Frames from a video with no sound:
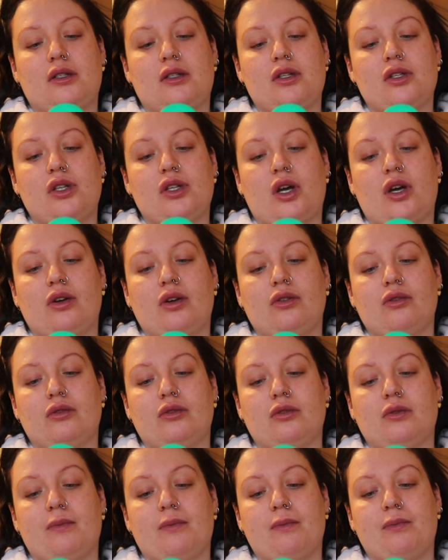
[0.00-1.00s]
So,
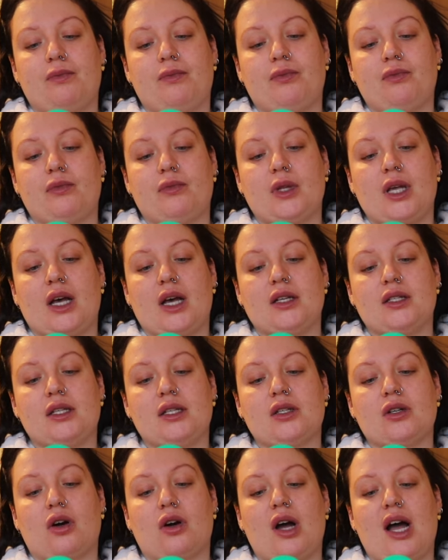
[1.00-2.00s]
yes,
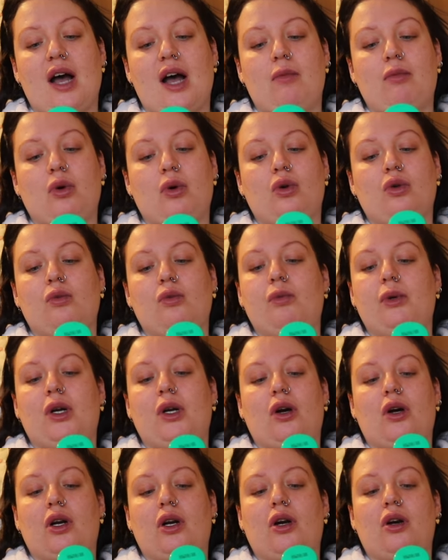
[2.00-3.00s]
it's got apple,
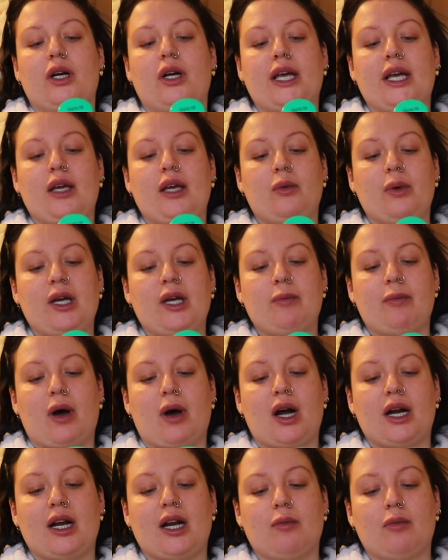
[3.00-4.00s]
banana, kiwi,
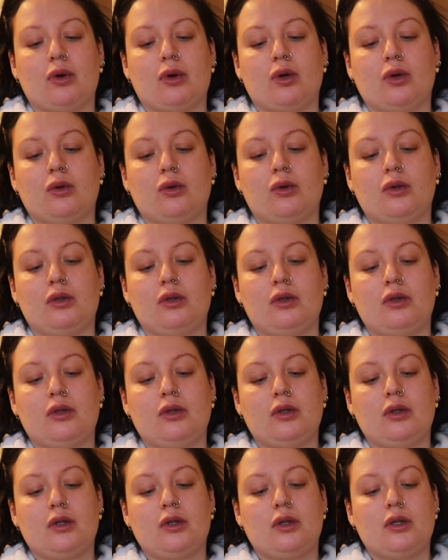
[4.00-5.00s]
pineapple,
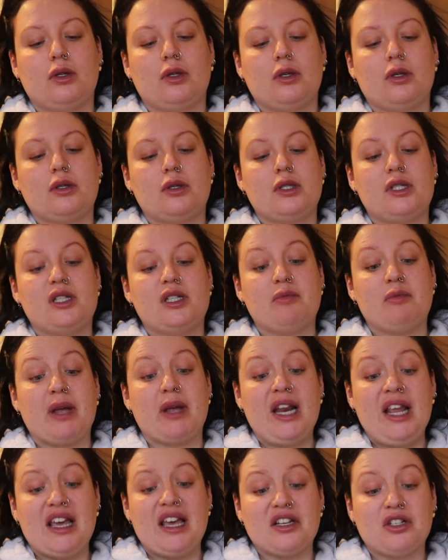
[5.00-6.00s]

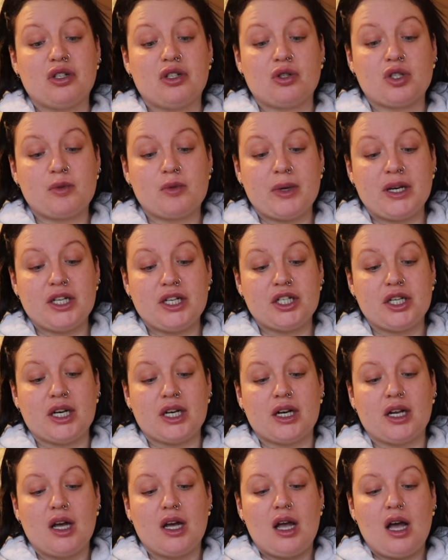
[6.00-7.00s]
spinach. What's spinach
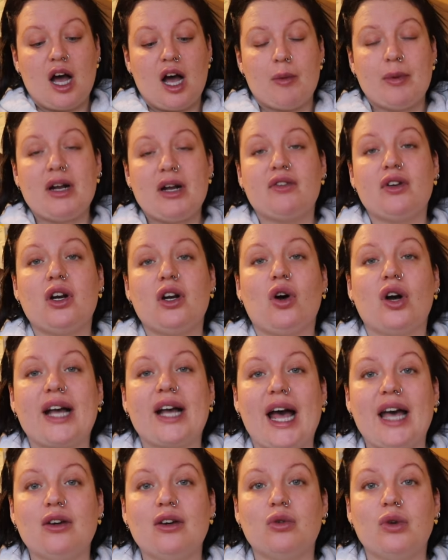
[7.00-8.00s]
in? I've been having a lot of
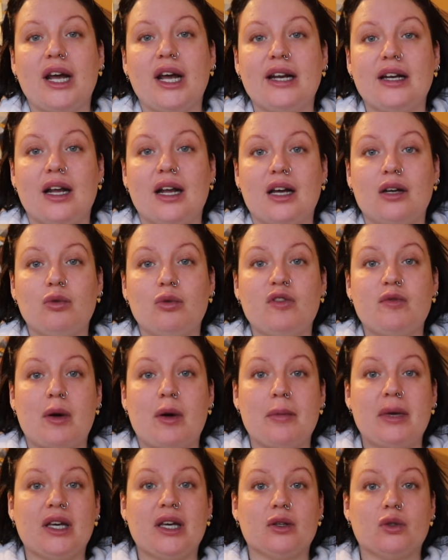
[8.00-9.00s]
kale lately with my
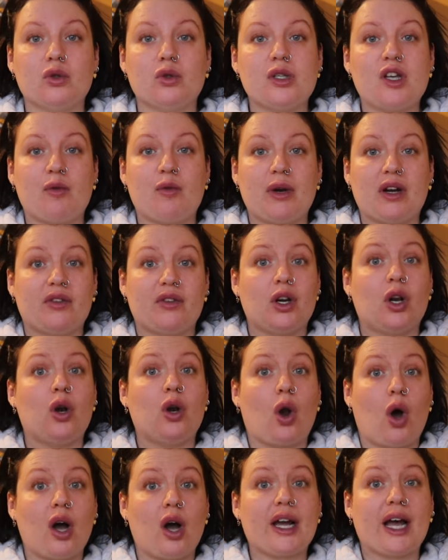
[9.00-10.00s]
meals. I've been having a
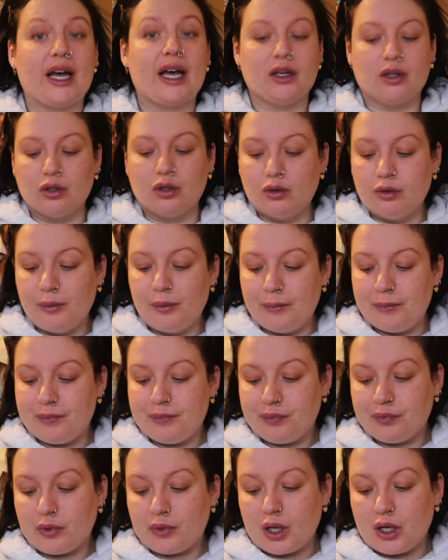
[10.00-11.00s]
lot of kale.
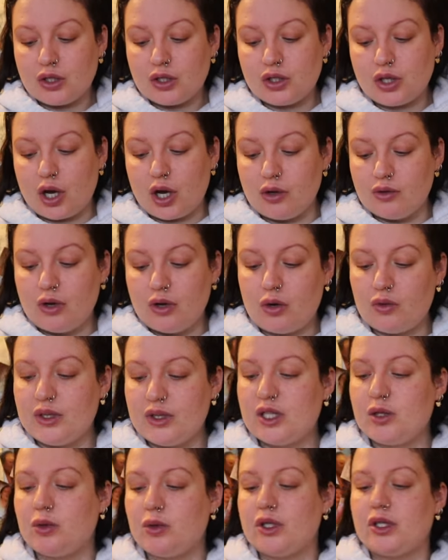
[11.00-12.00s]
So, oh,
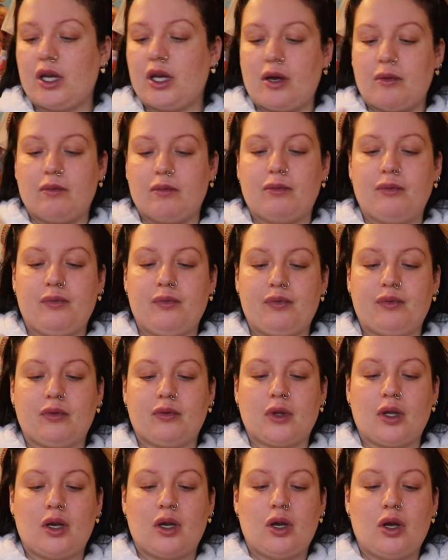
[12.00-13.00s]
this was
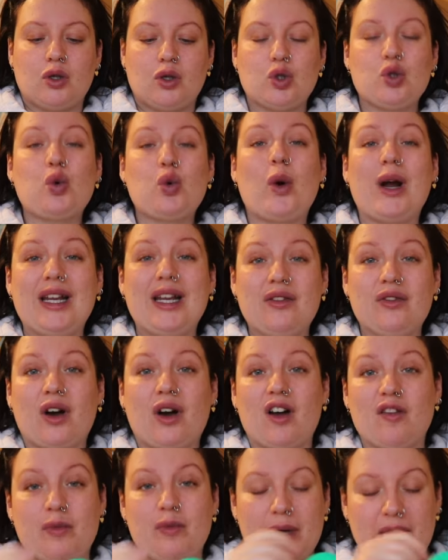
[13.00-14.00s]

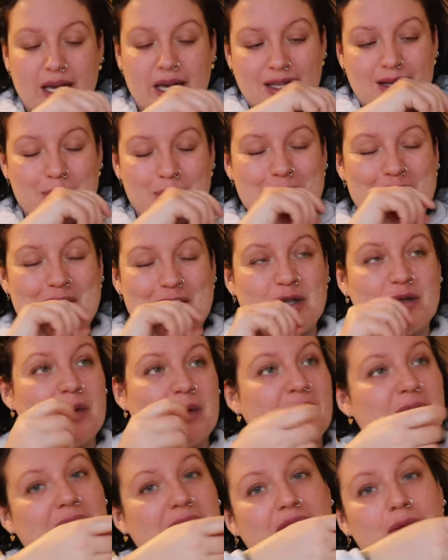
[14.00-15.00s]
25p. That mayo's
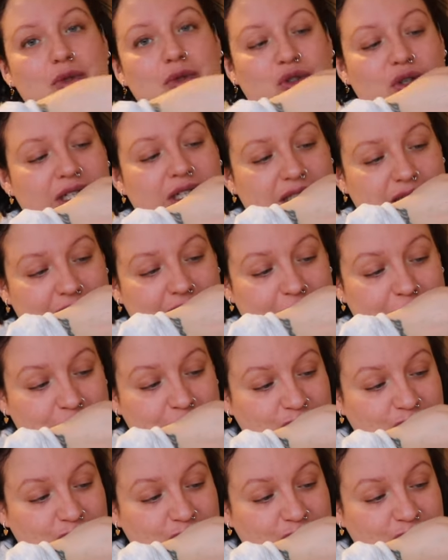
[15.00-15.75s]
made my lips greasy.